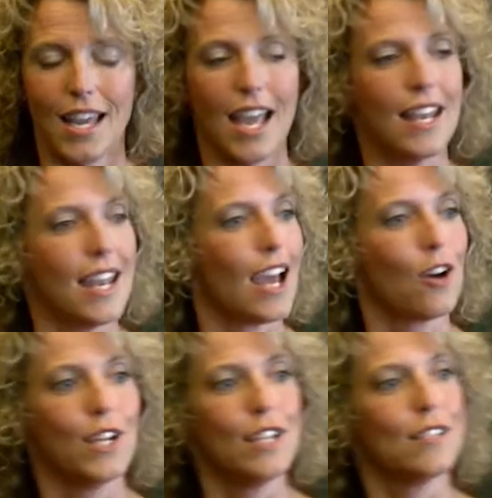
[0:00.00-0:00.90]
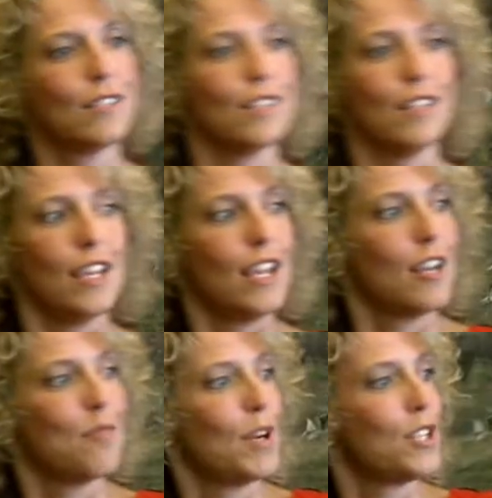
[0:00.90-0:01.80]
And now he's
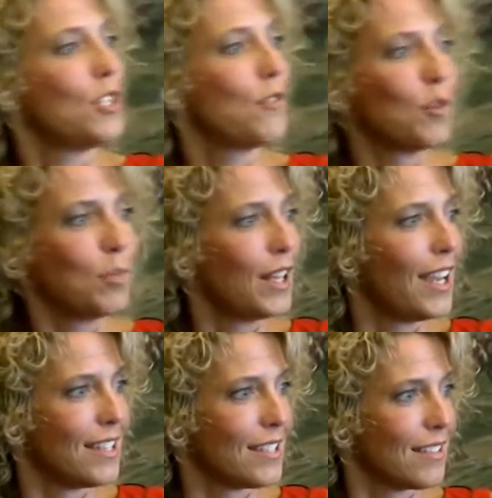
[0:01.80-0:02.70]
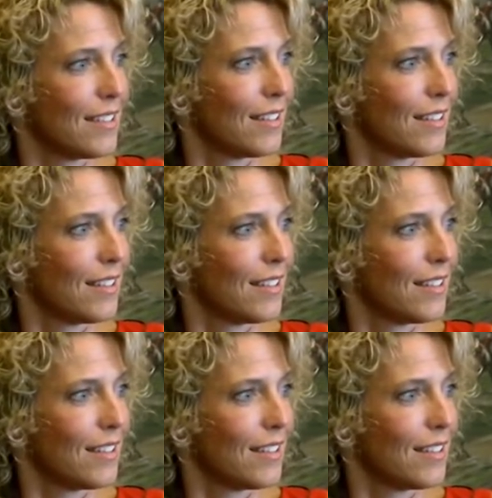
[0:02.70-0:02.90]
in a much different place.